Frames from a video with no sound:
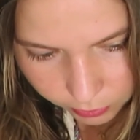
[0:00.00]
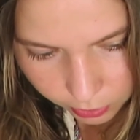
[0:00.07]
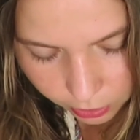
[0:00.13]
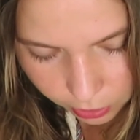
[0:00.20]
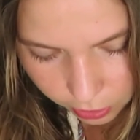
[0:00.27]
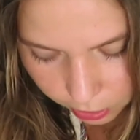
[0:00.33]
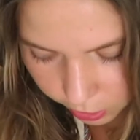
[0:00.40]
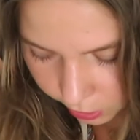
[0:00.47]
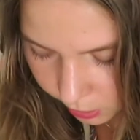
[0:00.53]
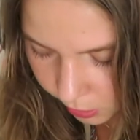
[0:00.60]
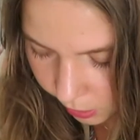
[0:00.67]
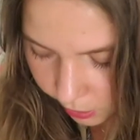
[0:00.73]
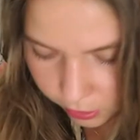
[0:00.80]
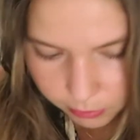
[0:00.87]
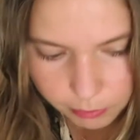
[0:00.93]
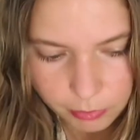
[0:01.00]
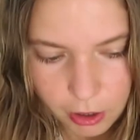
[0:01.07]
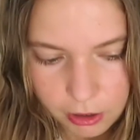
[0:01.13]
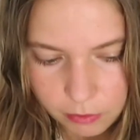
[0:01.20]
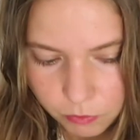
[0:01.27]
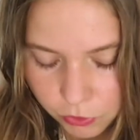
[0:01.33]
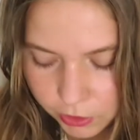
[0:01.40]
cards at the
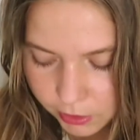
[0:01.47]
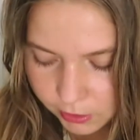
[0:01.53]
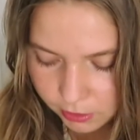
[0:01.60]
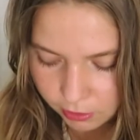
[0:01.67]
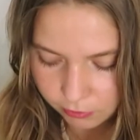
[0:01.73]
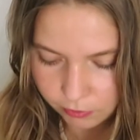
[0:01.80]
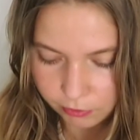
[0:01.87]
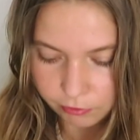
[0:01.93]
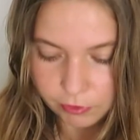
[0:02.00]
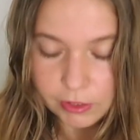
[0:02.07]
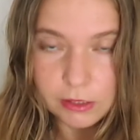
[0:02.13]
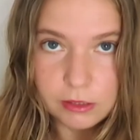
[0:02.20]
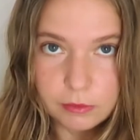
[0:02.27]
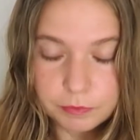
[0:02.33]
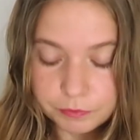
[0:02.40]
bottom one, and see if it fits.